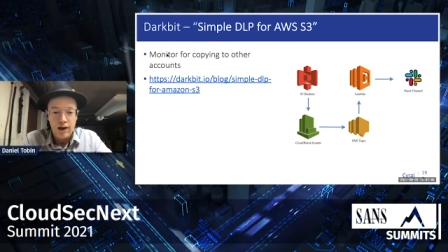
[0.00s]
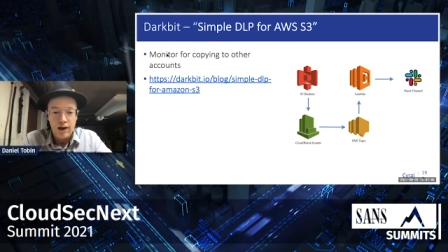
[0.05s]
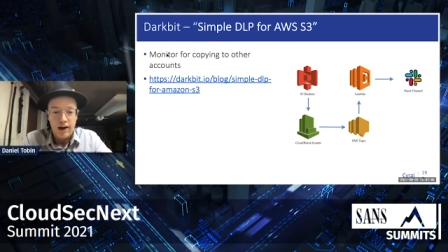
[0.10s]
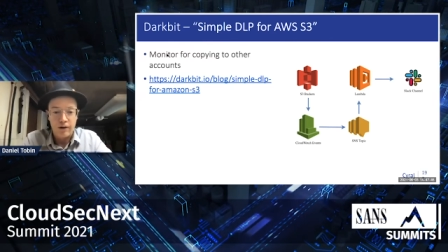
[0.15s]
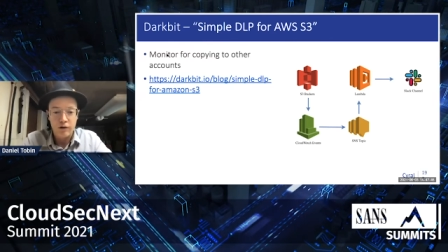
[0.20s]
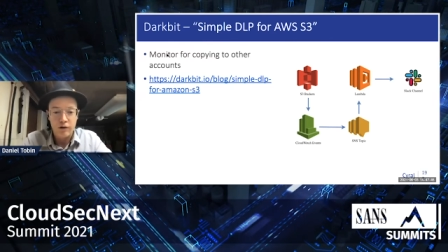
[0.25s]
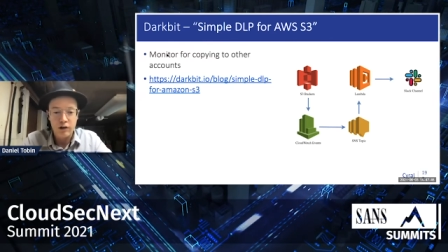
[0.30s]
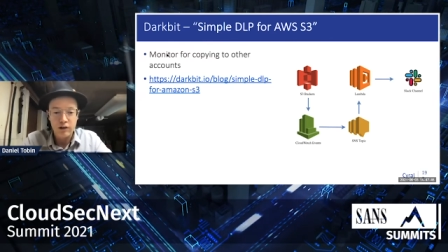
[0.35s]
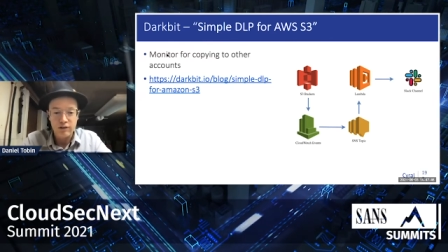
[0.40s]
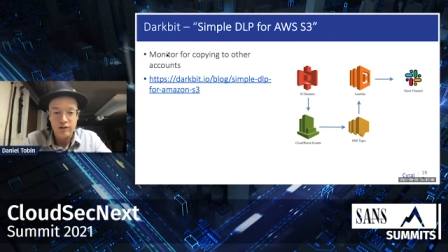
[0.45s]
I
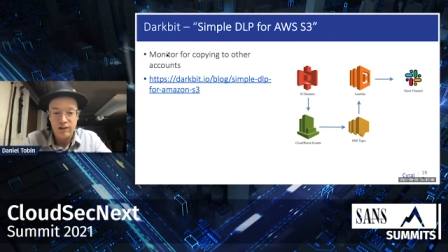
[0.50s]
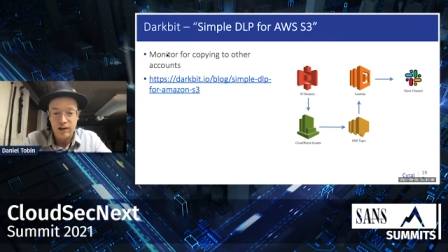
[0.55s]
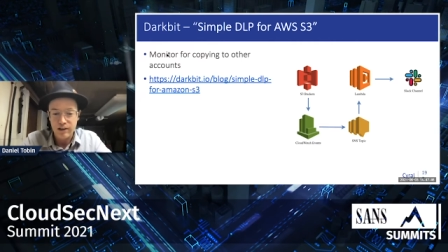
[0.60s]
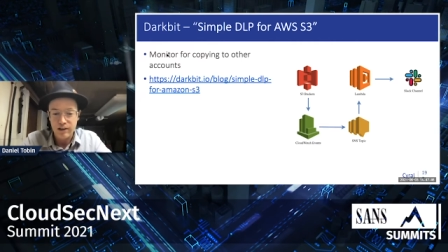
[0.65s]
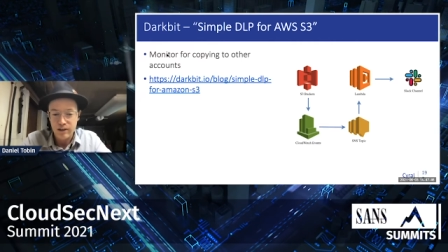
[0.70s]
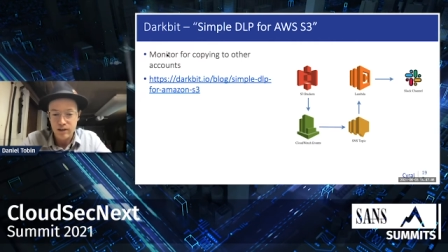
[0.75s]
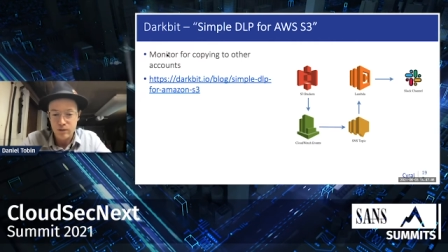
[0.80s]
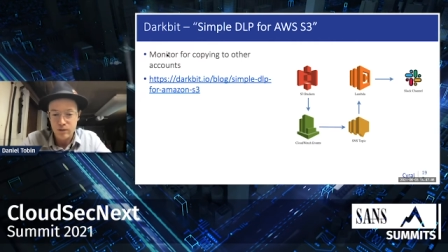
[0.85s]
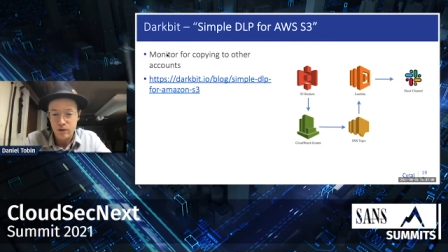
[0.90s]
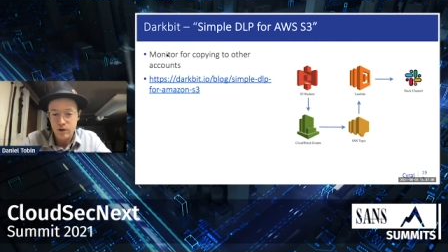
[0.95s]
really like
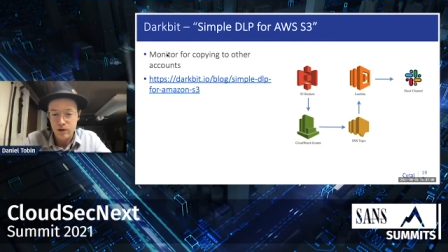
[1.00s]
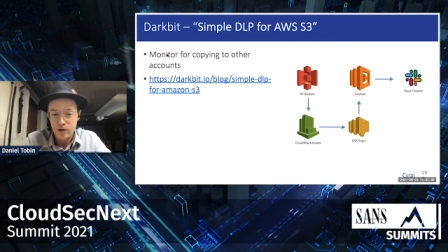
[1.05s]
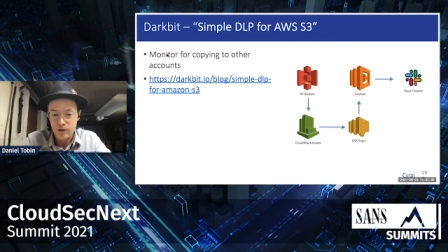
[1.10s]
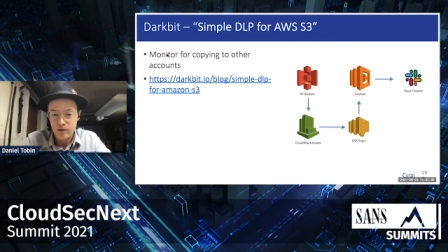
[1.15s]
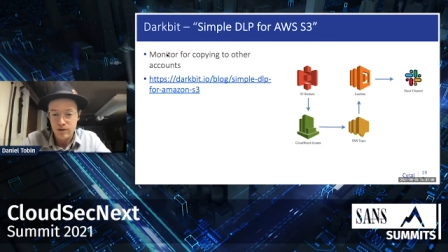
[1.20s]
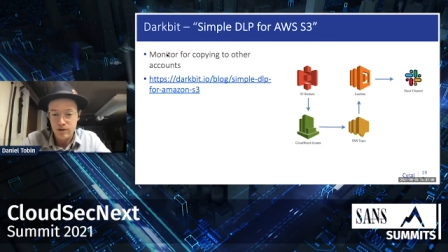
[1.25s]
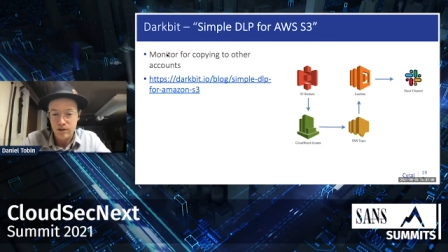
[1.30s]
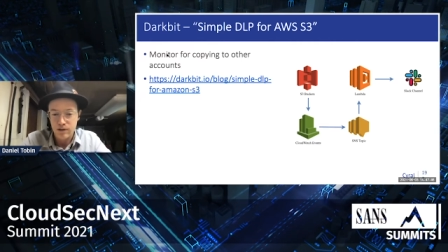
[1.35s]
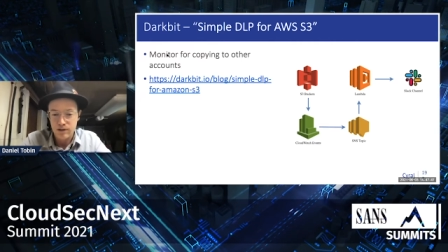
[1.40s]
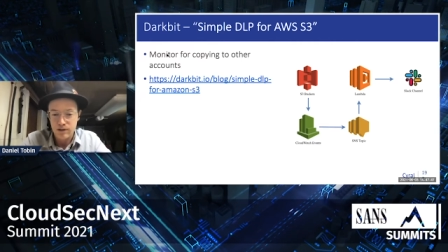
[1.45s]
this
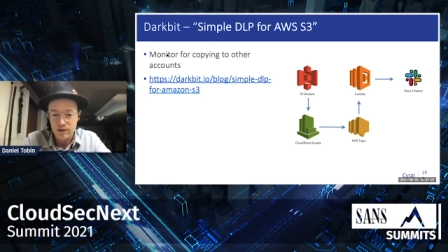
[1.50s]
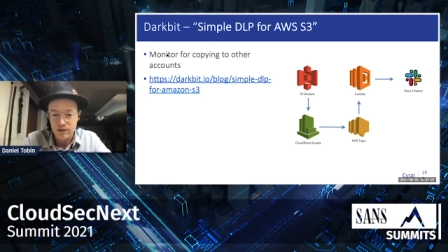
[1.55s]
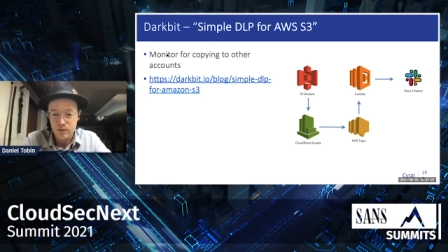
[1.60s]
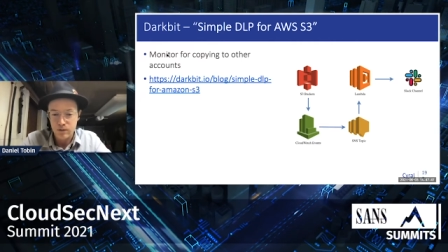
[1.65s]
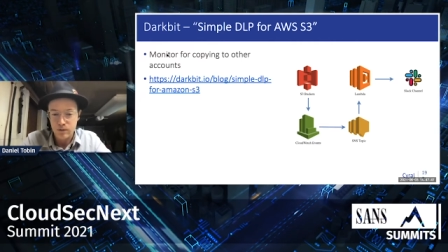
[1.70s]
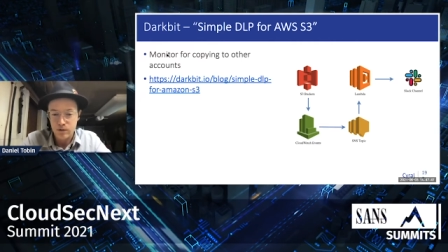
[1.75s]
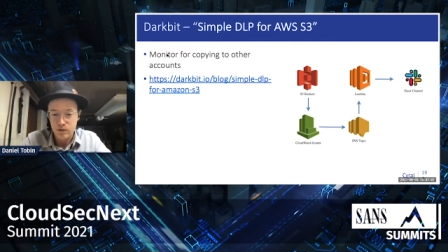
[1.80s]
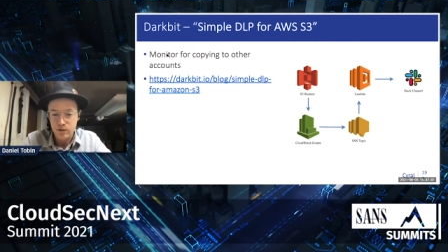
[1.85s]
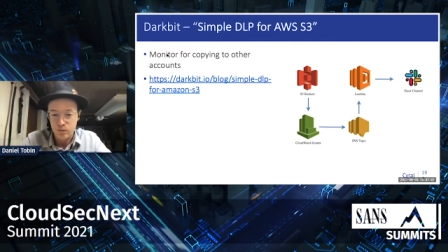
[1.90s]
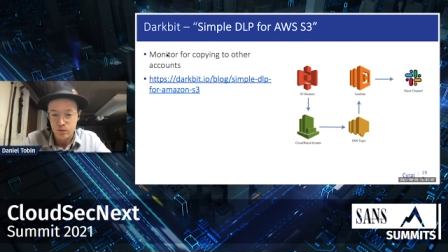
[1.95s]
post as this
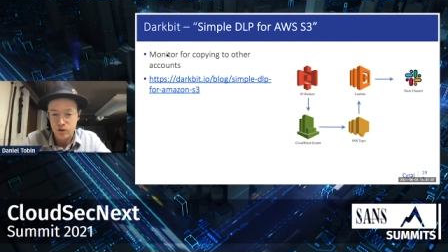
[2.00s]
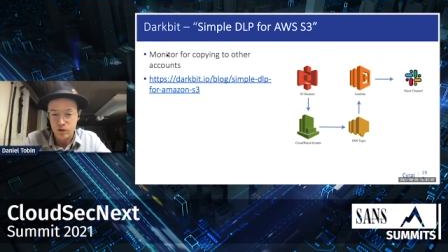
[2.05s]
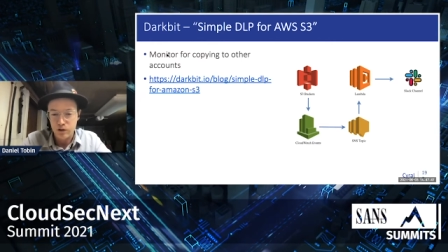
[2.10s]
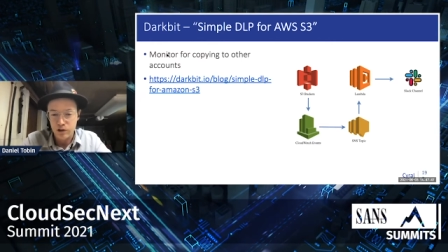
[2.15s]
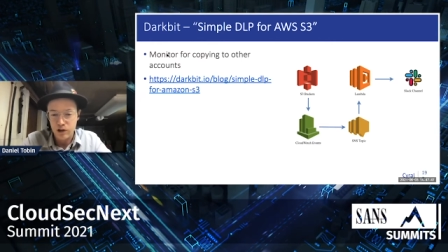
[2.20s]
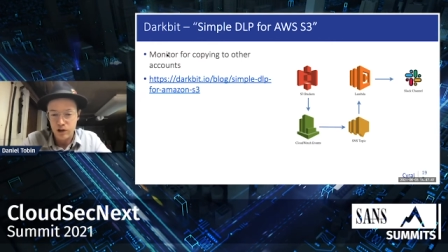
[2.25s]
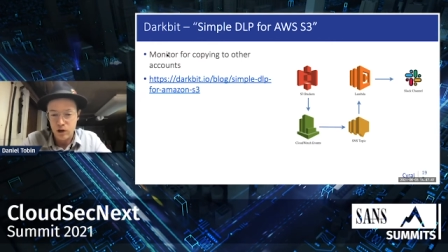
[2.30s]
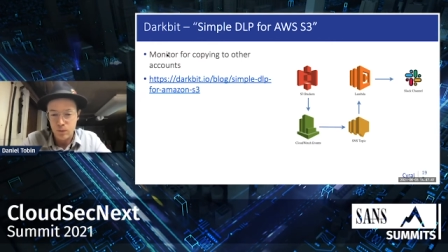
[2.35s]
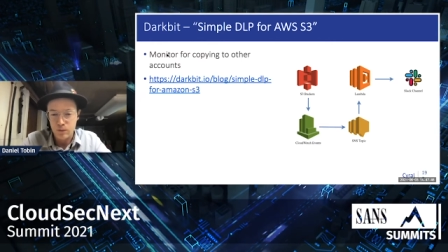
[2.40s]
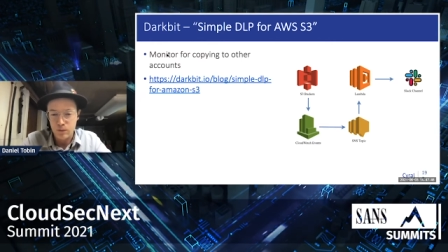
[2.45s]

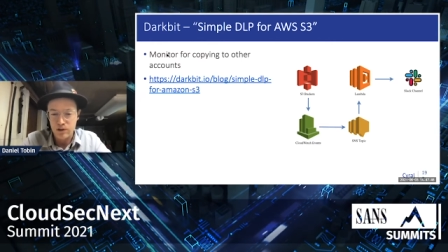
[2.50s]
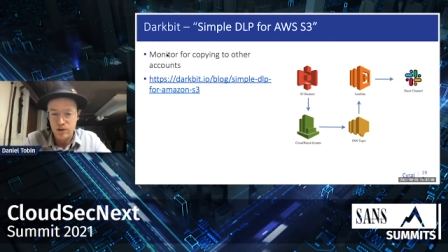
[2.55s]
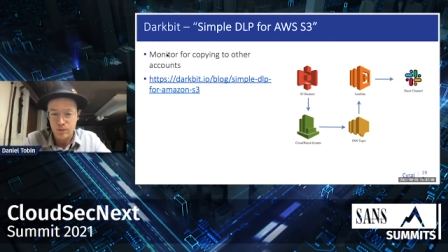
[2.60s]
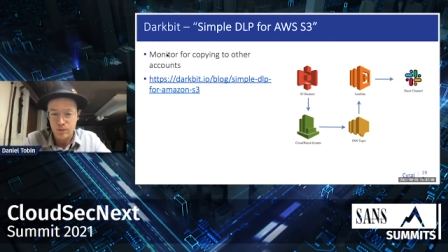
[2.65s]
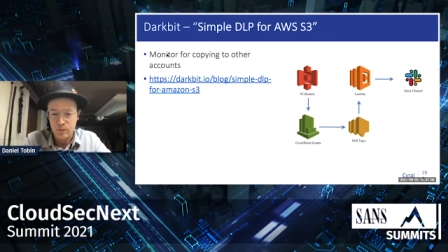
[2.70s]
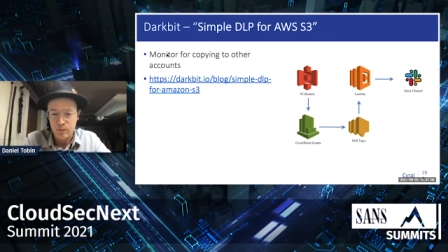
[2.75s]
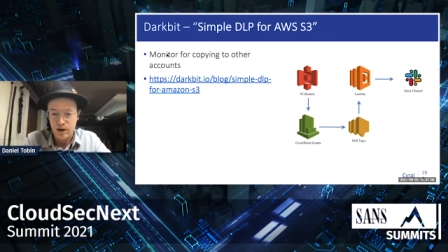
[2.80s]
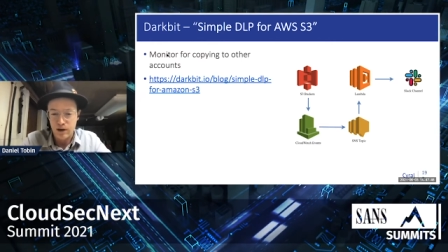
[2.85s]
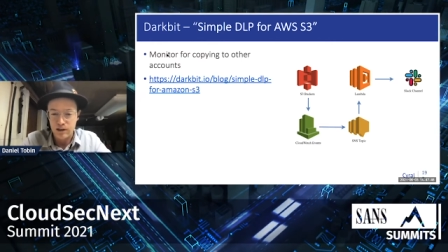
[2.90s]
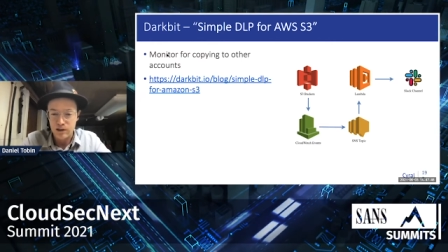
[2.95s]
really opens up
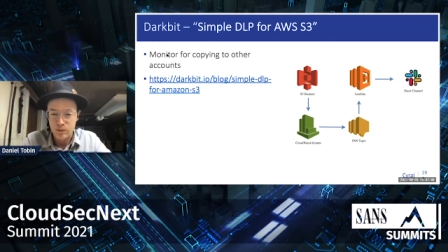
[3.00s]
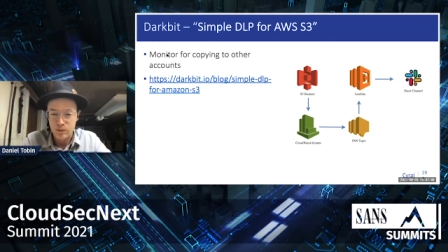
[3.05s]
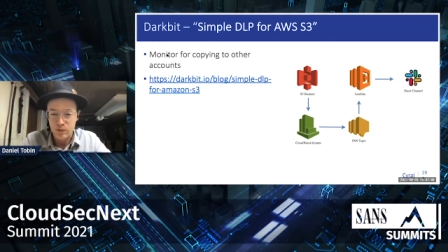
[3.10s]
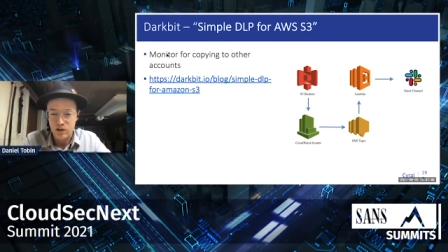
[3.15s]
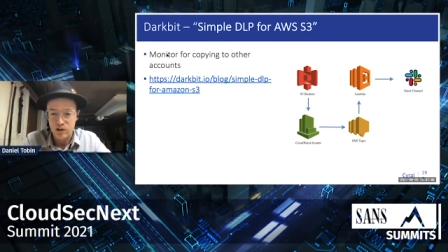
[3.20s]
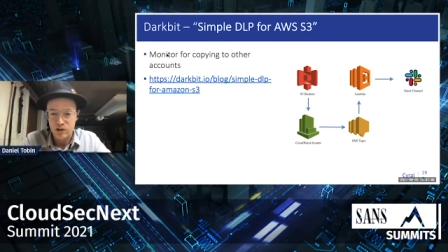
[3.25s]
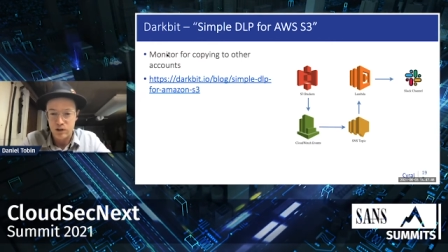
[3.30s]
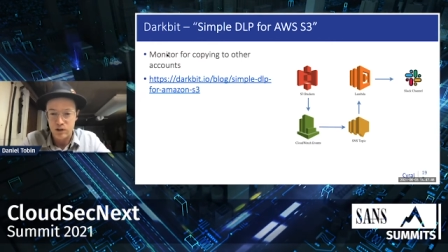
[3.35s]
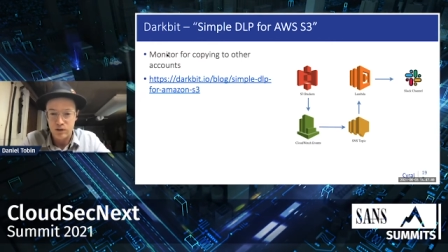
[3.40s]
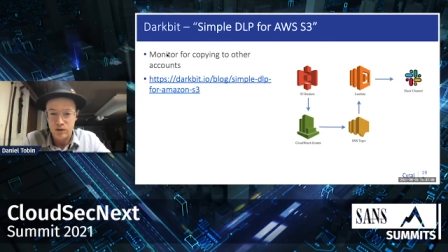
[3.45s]
the
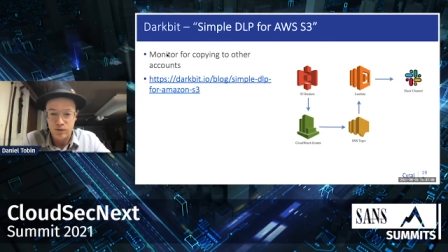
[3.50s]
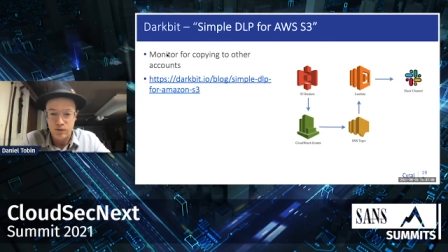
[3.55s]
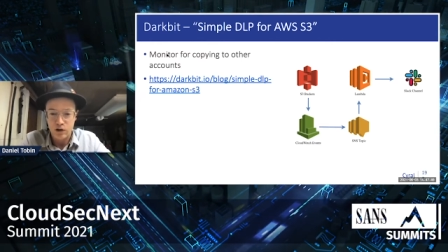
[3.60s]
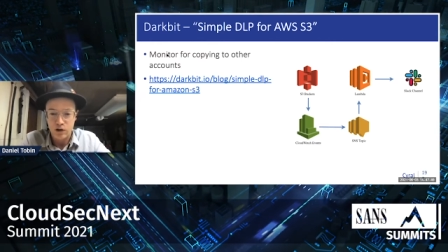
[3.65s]
possibilities for